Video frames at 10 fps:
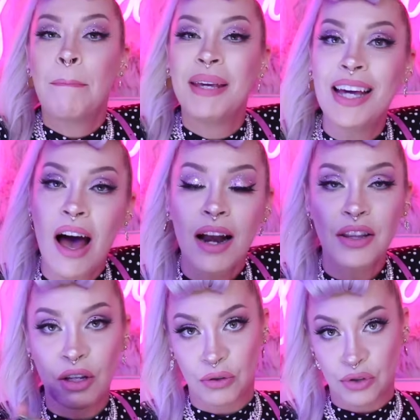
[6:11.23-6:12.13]

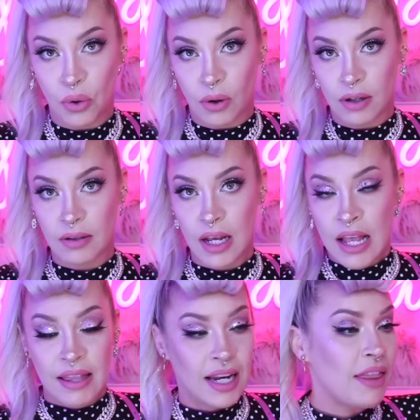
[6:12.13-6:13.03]
beyond those doors
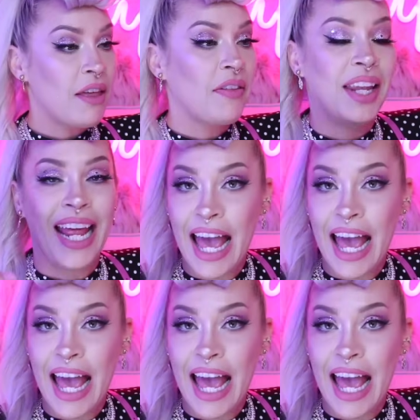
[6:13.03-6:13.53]
that I thought that